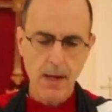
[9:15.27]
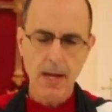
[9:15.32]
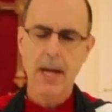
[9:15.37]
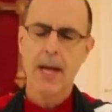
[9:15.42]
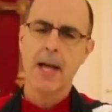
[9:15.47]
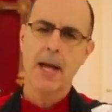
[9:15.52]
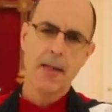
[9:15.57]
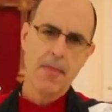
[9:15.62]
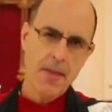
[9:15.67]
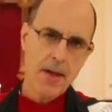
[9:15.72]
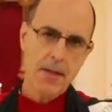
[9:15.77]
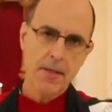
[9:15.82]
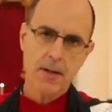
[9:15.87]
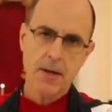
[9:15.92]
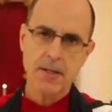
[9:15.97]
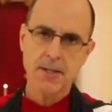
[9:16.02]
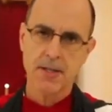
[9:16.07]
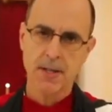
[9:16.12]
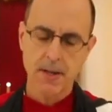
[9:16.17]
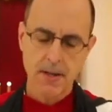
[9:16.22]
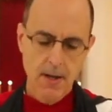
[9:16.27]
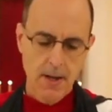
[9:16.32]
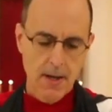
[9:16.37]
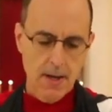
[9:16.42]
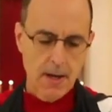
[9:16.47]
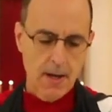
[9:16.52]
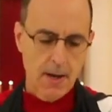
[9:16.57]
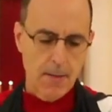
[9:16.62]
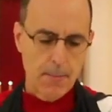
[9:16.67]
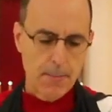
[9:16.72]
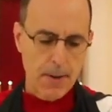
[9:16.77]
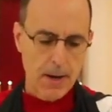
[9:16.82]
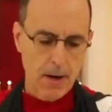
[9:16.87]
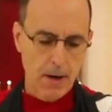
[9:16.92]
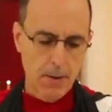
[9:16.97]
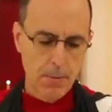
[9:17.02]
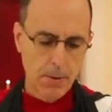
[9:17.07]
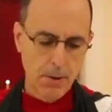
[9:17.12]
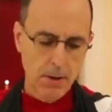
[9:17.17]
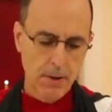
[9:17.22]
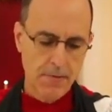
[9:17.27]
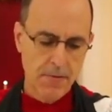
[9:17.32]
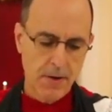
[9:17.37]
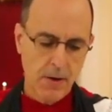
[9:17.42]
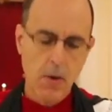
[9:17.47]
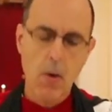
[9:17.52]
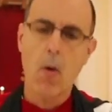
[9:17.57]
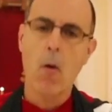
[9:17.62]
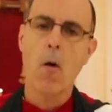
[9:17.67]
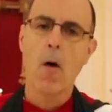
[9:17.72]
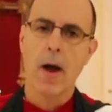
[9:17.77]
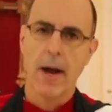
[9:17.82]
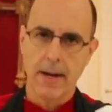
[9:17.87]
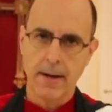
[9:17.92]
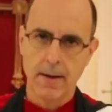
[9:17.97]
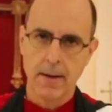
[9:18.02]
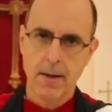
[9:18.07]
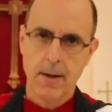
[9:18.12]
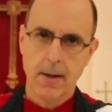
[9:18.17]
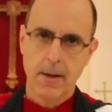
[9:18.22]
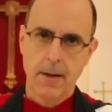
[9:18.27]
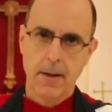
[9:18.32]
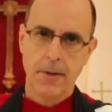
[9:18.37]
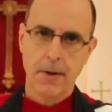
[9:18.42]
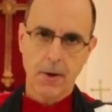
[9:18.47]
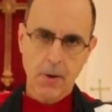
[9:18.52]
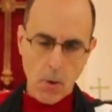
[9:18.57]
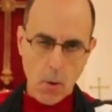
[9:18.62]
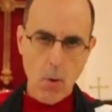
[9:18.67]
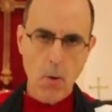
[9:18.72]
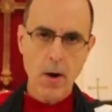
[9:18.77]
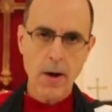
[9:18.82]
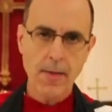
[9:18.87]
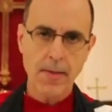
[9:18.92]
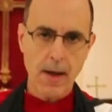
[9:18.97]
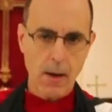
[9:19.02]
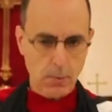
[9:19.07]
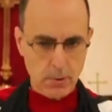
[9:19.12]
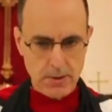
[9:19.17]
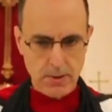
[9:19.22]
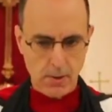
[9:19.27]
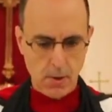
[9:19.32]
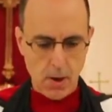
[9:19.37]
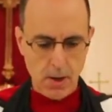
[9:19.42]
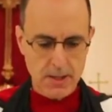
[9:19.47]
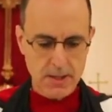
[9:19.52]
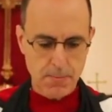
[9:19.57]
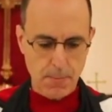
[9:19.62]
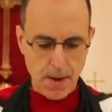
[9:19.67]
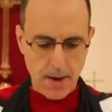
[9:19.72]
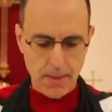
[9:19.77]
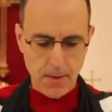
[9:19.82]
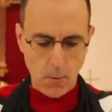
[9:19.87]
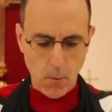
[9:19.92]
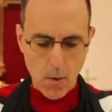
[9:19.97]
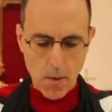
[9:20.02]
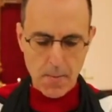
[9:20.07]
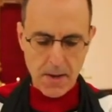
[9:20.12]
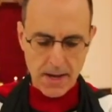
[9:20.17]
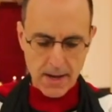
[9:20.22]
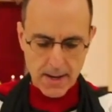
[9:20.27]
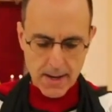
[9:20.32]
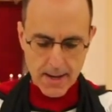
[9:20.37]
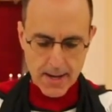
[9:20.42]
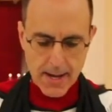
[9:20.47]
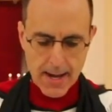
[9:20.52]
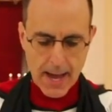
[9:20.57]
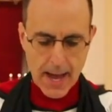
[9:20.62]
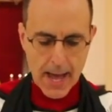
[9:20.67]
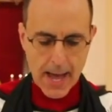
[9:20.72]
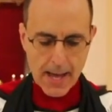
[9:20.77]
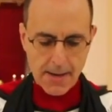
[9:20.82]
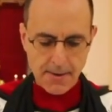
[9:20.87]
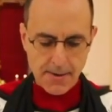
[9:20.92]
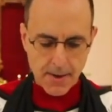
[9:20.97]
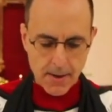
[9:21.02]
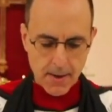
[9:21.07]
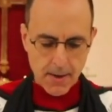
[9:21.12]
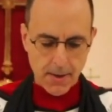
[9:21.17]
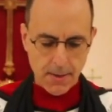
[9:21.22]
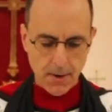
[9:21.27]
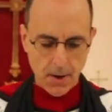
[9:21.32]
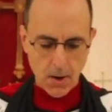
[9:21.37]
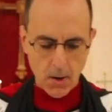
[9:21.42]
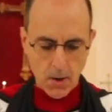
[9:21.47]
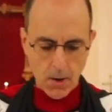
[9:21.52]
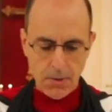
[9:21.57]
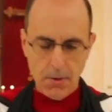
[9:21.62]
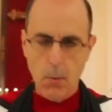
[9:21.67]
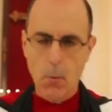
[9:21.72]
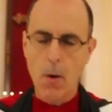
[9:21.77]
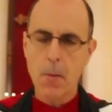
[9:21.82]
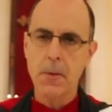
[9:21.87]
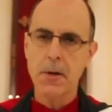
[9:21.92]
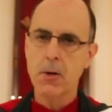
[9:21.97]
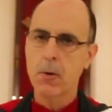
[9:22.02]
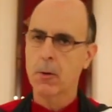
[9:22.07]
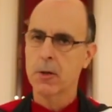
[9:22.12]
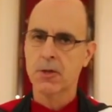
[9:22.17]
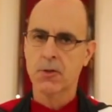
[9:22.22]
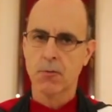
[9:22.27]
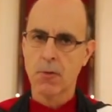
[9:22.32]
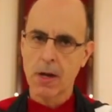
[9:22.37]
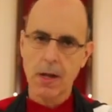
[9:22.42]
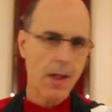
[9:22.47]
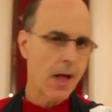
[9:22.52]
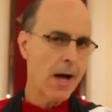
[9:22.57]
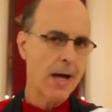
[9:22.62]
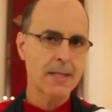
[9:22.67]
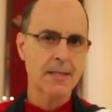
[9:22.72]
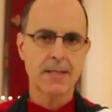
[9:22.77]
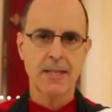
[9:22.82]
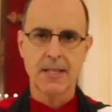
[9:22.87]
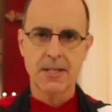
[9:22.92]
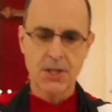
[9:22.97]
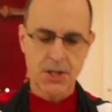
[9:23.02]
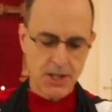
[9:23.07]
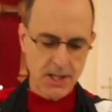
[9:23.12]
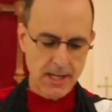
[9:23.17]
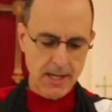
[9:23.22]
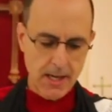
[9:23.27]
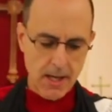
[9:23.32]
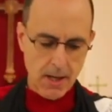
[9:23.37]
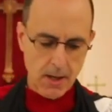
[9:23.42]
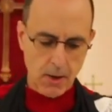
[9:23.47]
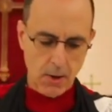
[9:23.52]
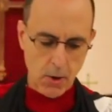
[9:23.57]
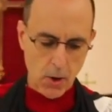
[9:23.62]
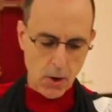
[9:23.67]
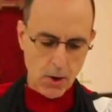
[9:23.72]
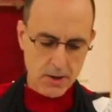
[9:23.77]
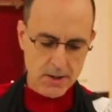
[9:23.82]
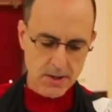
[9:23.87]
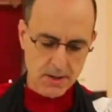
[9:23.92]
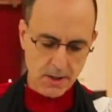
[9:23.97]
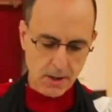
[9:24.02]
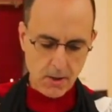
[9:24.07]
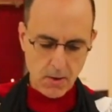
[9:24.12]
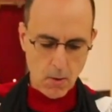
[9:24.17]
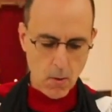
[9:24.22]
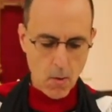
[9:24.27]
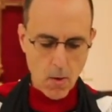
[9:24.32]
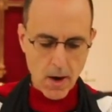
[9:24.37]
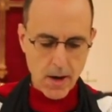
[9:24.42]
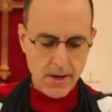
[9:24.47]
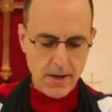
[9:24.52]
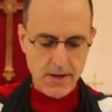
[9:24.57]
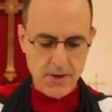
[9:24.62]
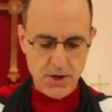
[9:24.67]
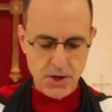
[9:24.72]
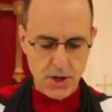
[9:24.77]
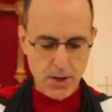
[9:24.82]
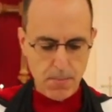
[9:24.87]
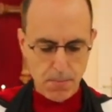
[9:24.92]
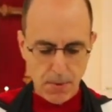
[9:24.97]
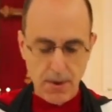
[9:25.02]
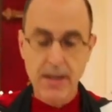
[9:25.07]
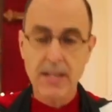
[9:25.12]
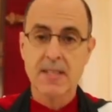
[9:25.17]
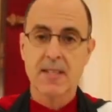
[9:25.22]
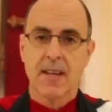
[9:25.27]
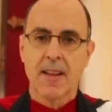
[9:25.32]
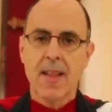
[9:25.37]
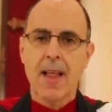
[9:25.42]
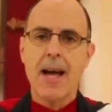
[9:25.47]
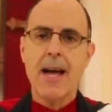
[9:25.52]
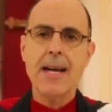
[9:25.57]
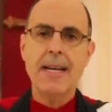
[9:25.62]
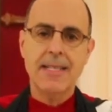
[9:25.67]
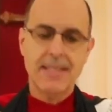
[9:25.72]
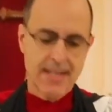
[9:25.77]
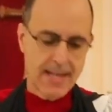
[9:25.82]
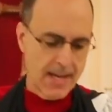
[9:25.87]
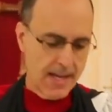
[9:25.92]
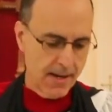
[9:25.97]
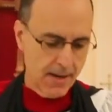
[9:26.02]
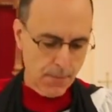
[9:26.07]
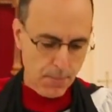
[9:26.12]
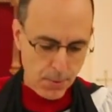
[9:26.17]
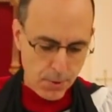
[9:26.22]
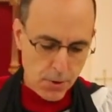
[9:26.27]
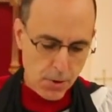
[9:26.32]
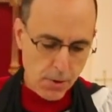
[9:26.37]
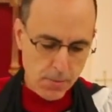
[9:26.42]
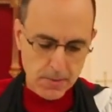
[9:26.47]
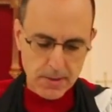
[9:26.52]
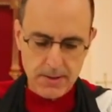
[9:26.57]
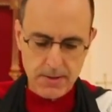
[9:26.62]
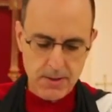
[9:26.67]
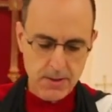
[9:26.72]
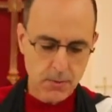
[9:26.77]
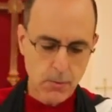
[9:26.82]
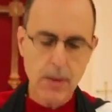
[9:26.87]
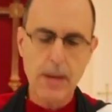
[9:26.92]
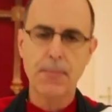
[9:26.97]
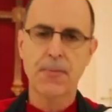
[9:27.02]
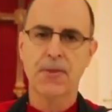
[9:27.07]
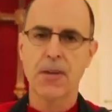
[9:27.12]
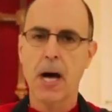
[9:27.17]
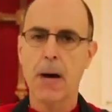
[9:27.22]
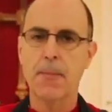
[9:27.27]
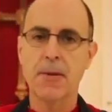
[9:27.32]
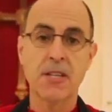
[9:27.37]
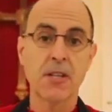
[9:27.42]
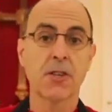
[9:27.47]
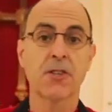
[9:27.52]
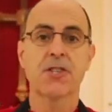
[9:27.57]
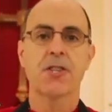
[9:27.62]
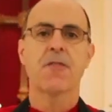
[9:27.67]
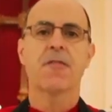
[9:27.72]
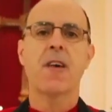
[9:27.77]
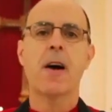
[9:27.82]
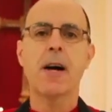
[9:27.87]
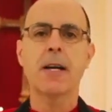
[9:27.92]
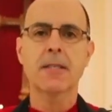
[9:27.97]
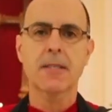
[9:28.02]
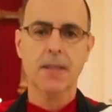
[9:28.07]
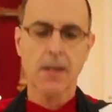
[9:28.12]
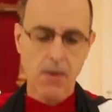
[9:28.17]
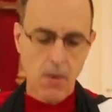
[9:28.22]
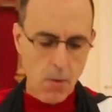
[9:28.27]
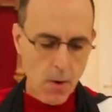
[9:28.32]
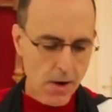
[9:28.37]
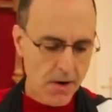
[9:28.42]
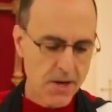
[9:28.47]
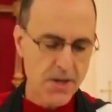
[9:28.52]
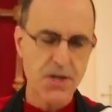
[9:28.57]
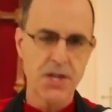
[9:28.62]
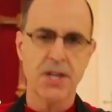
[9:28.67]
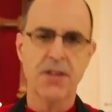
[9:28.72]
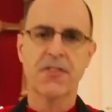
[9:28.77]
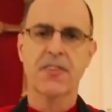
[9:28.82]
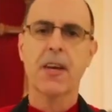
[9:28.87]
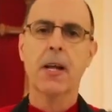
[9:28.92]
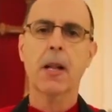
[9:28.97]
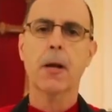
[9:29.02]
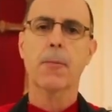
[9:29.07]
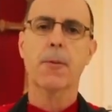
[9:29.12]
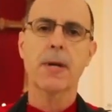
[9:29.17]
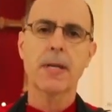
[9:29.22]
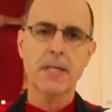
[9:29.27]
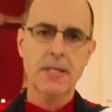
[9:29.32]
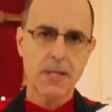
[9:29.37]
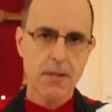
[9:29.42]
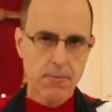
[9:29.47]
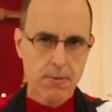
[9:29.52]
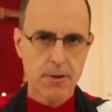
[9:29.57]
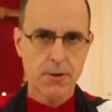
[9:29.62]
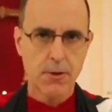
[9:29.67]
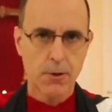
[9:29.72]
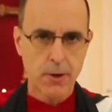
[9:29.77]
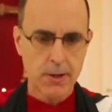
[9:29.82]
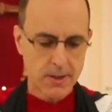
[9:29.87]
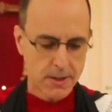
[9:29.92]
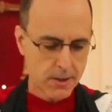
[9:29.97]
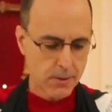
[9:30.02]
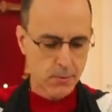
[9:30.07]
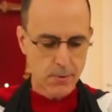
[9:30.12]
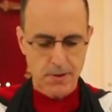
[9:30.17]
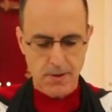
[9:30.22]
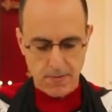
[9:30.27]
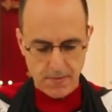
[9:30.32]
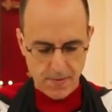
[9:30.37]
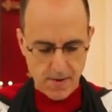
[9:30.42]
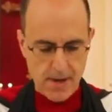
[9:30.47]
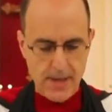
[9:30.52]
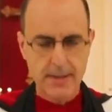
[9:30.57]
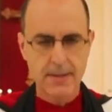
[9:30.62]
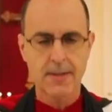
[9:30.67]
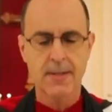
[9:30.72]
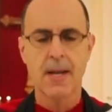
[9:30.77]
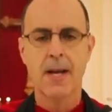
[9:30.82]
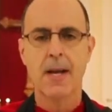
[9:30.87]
And then there's the parable of the coin that was lost by the woman, and the woman who has realized that she lost the coin, and she brings a light and a broom and sweeps up until she finds the coin and she celebrates and rejoices with her friends